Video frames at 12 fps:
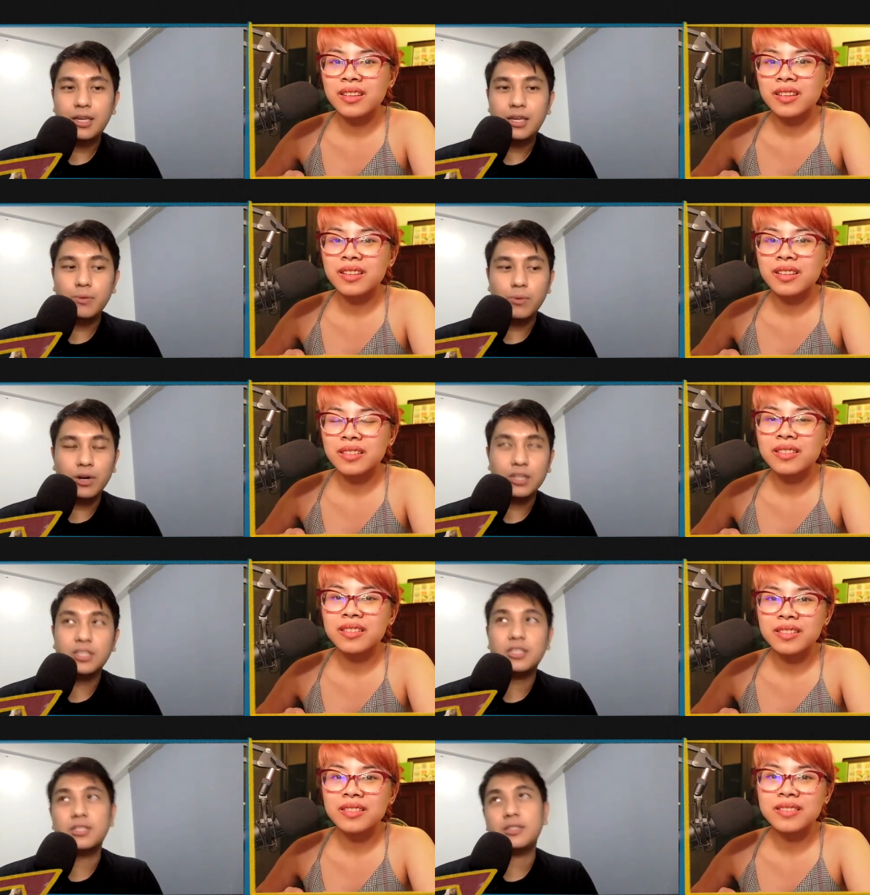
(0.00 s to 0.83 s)

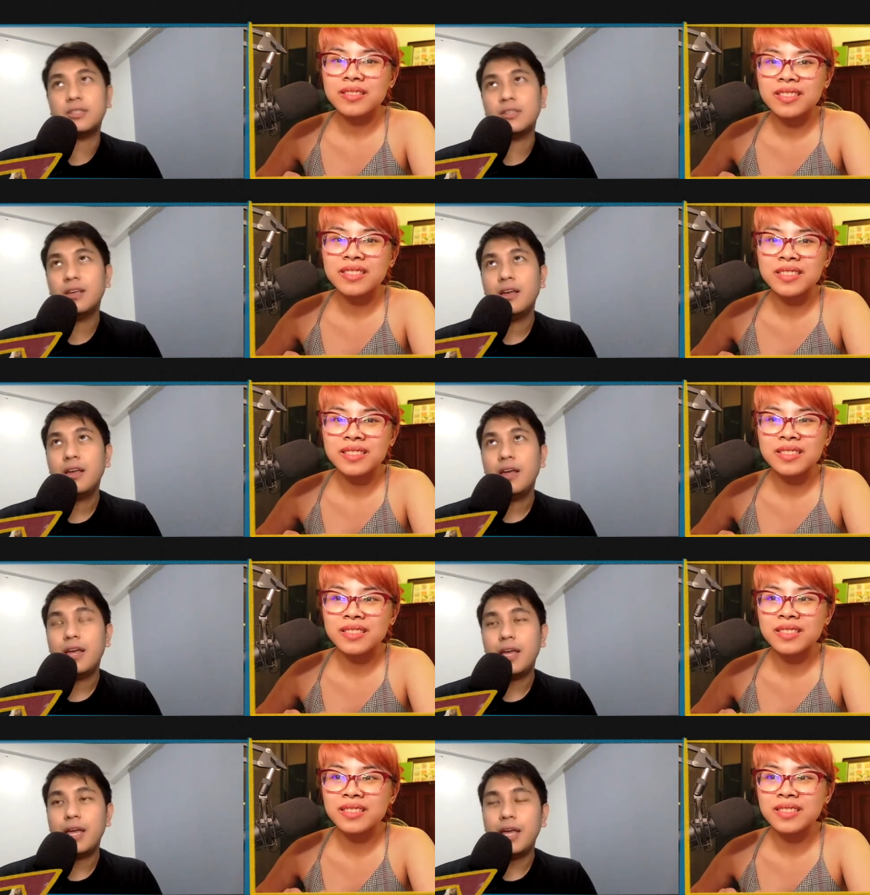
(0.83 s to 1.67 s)
Speaker 1: was
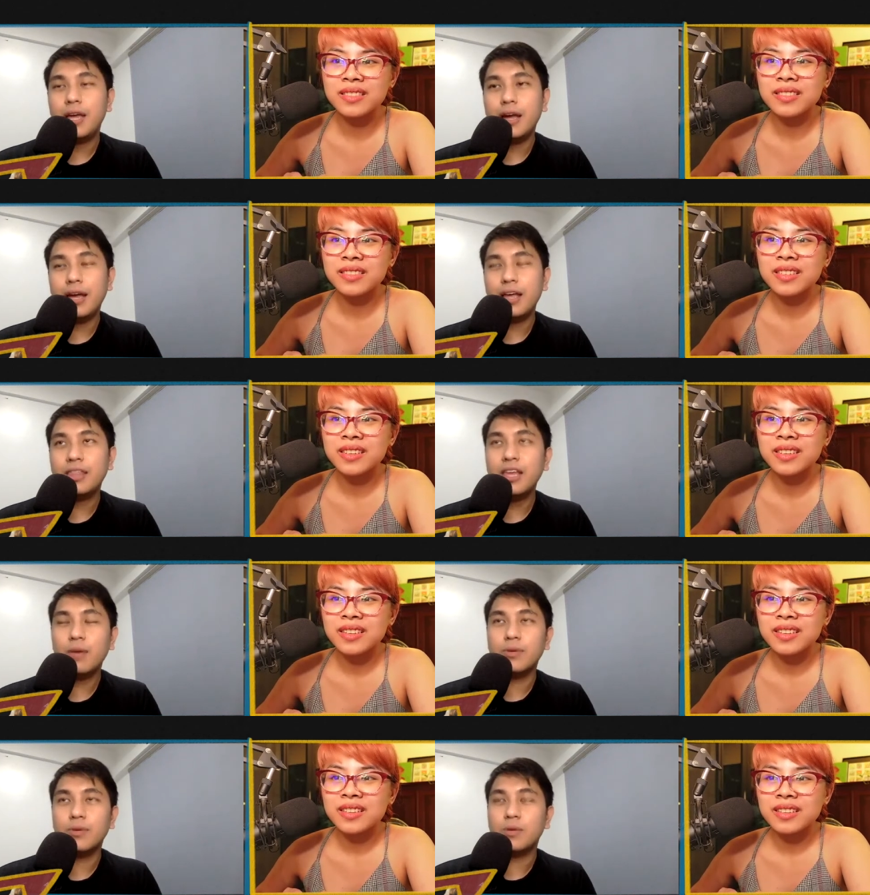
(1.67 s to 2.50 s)
I think it
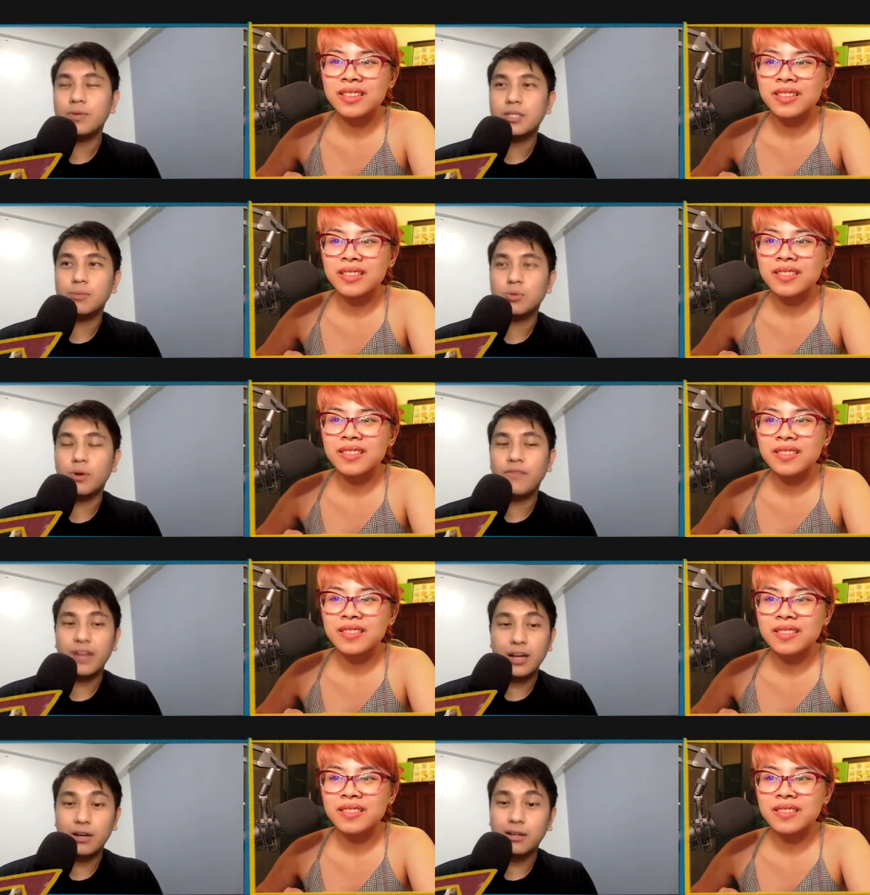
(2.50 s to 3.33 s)
was it was some sort of like
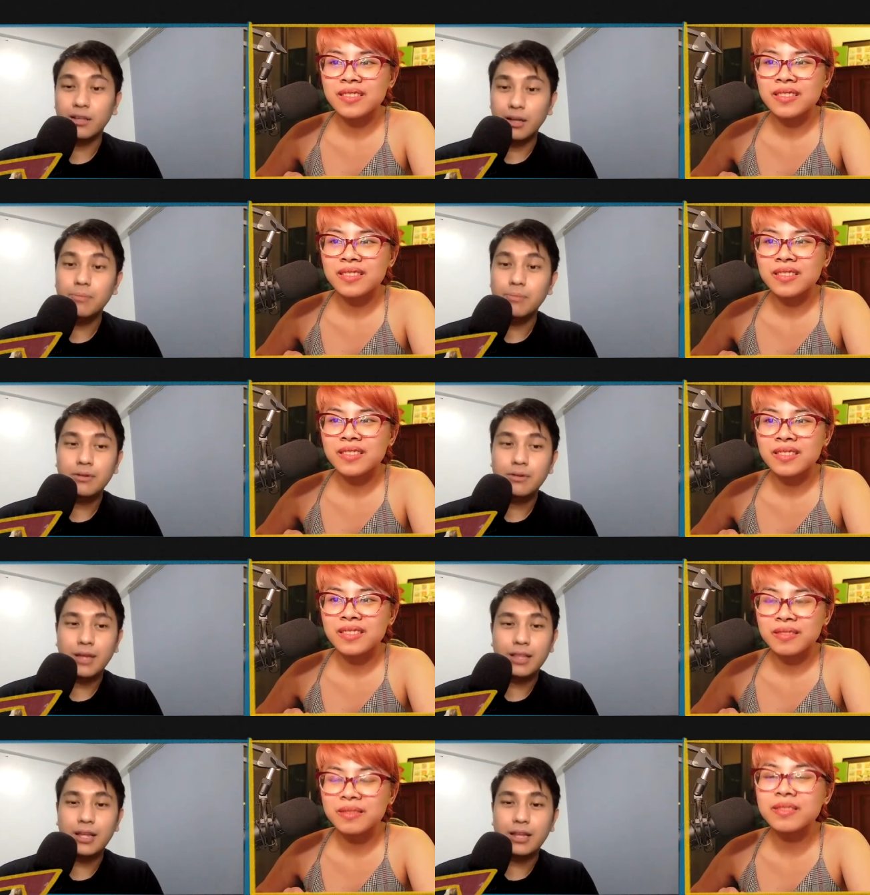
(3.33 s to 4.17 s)
a club,
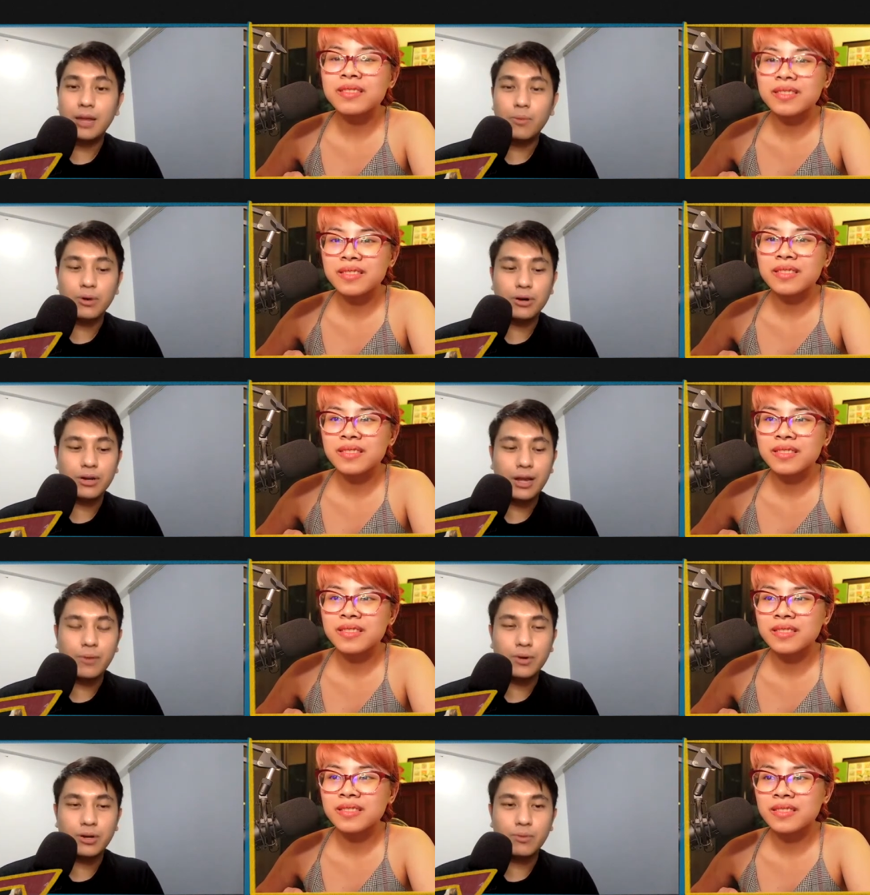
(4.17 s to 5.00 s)
and then they were they
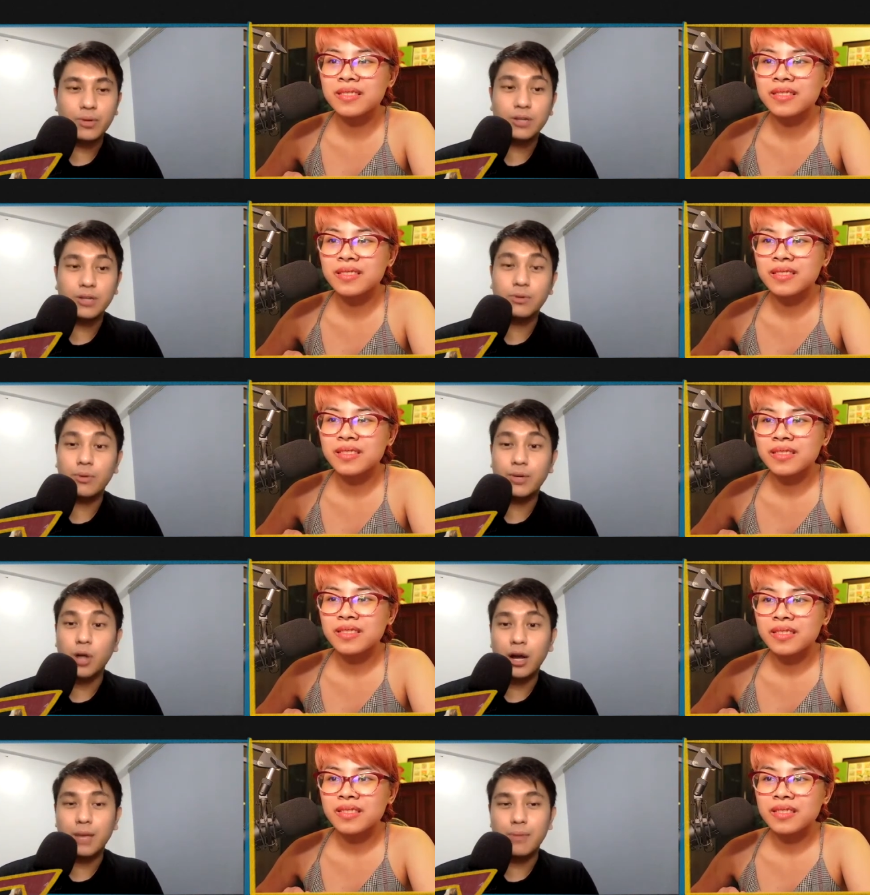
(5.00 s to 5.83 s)
were, were they were
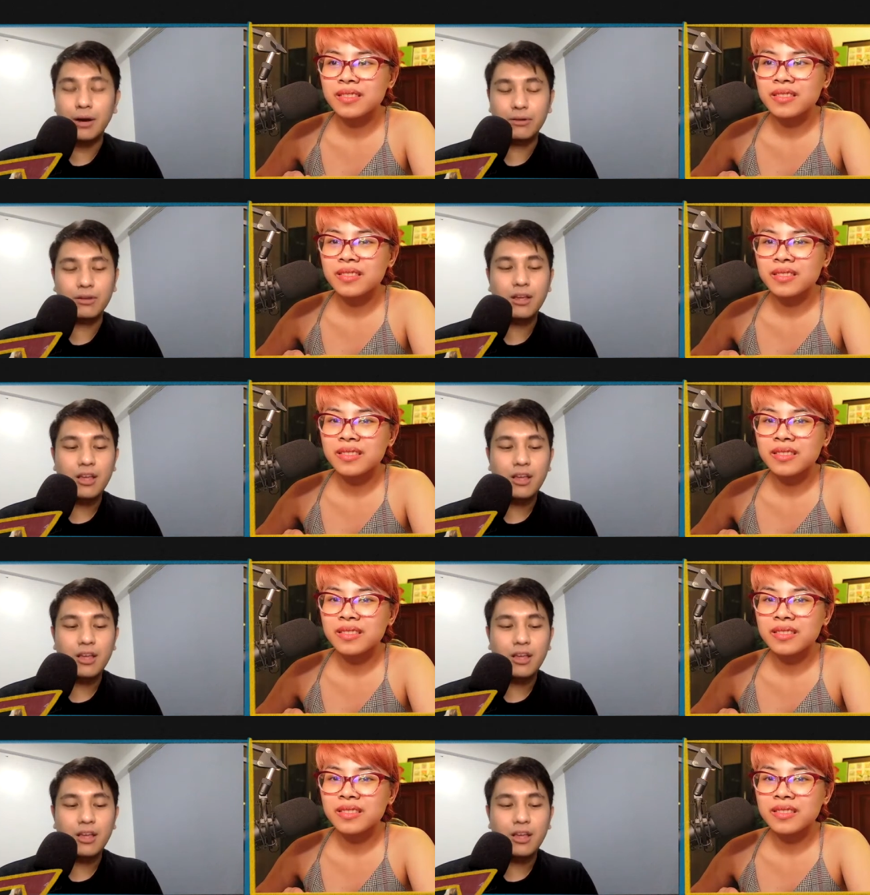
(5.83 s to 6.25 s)
talking about